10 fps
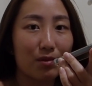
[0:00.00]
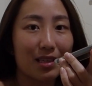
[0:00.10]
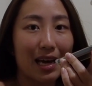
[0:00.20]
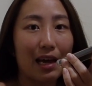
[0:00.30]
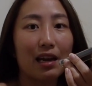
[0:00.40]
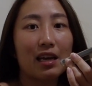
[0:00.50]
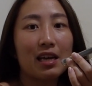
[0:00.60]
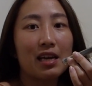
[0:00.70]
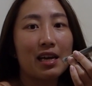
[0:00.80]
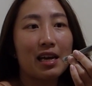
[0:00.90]
that
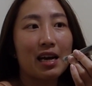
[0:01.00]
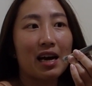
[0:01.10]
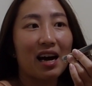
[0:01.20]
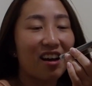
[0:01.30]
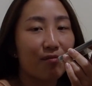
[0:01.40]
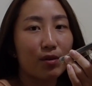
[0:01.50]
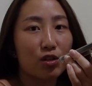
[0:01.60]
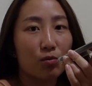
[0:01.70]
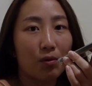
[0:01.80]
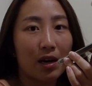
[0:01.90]
I've been
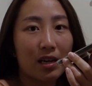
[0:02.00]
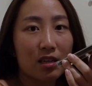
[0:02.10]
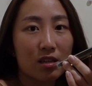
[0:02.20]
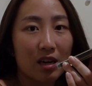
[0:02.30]
surprised,